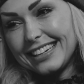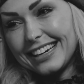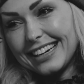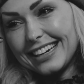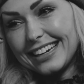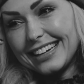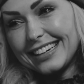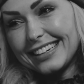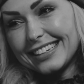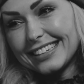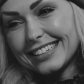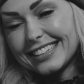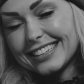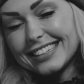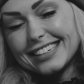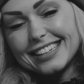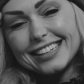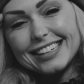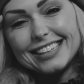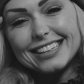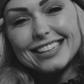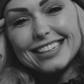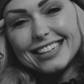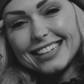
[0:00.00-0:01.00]
Yeah,
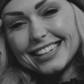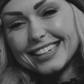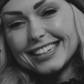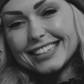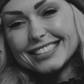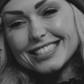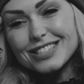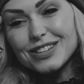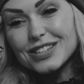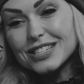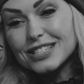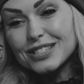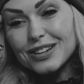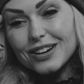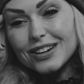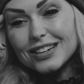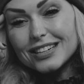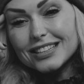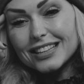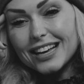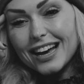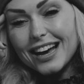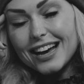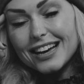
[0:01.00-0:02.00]
and then so I
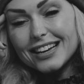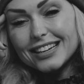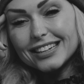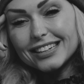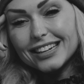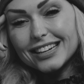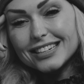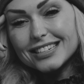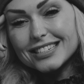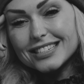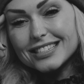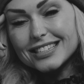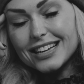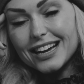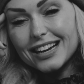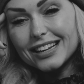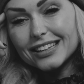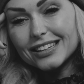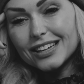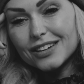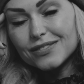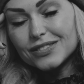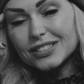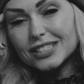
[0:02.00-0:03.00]
started that, and I
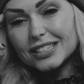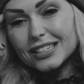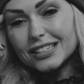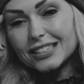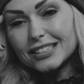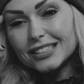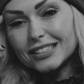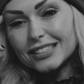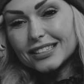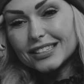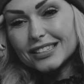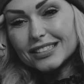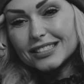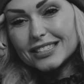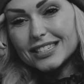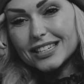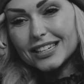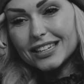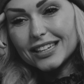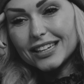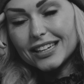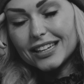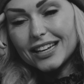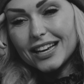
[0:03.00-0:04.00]
loved it,
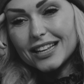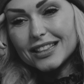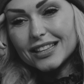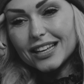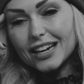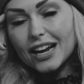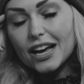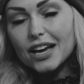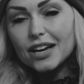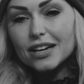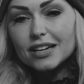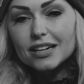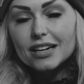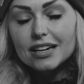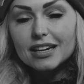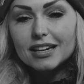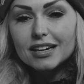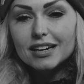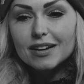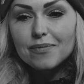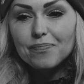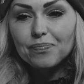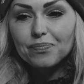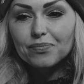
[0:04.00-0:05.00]
did it, and then I
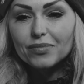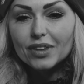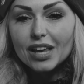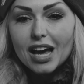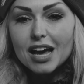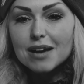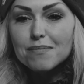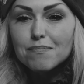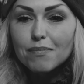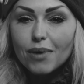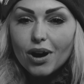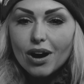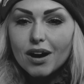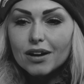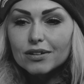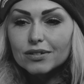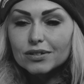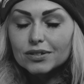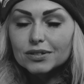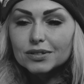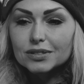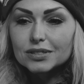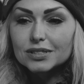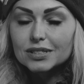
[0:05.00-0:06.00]

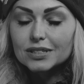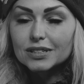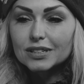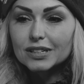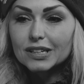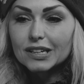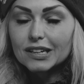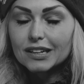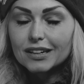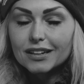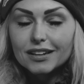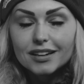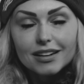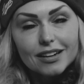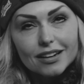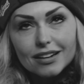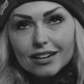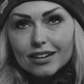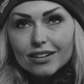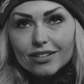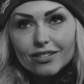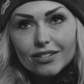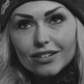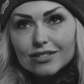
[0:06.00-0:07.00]
modeled
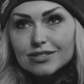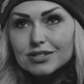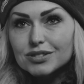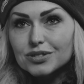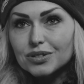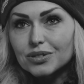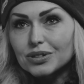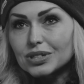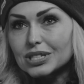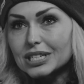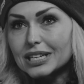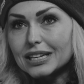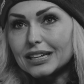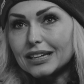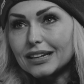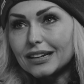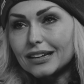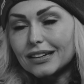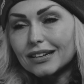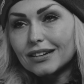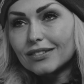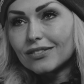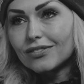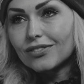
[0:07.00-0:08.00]
when I was
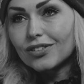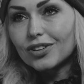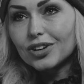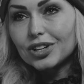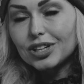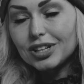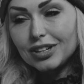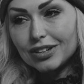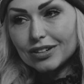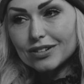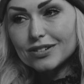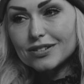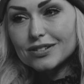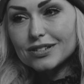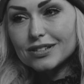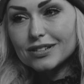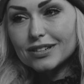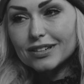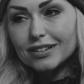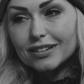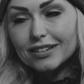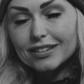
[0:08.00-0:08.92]
13 for years.